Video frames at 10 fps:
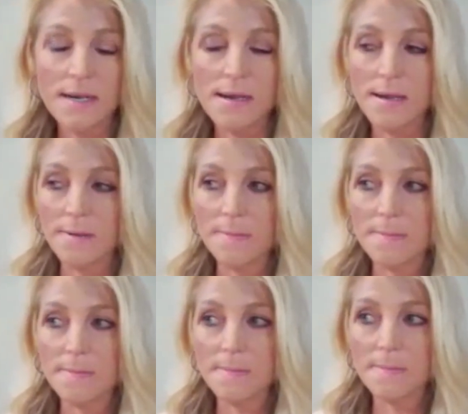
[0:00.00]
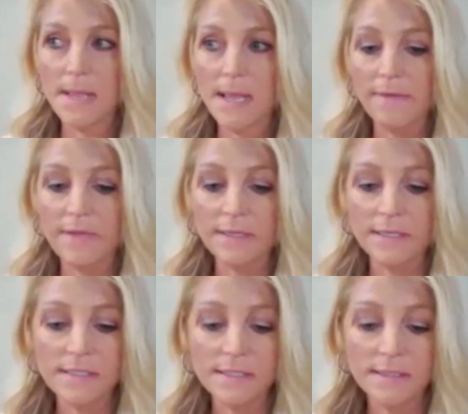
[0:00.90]
um, having
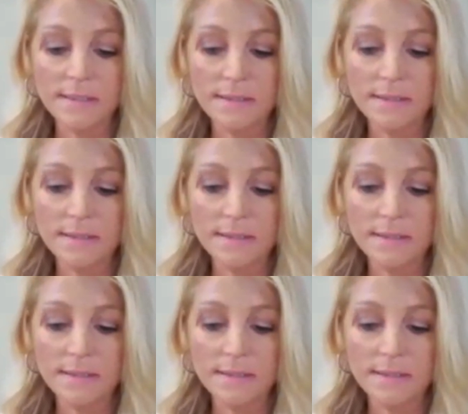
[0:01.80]
this